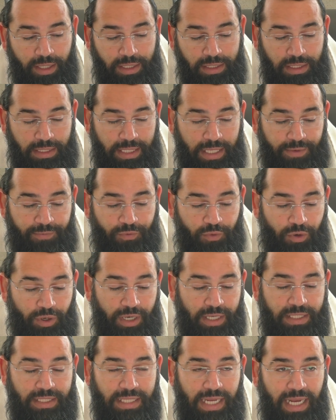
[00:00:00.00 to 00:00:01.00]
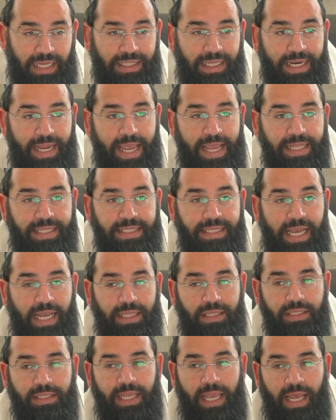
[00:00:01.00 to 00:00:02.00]
So therefore, it's not an
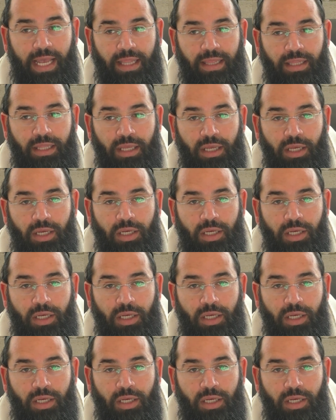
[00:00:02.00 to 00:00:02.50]
etzah to tell.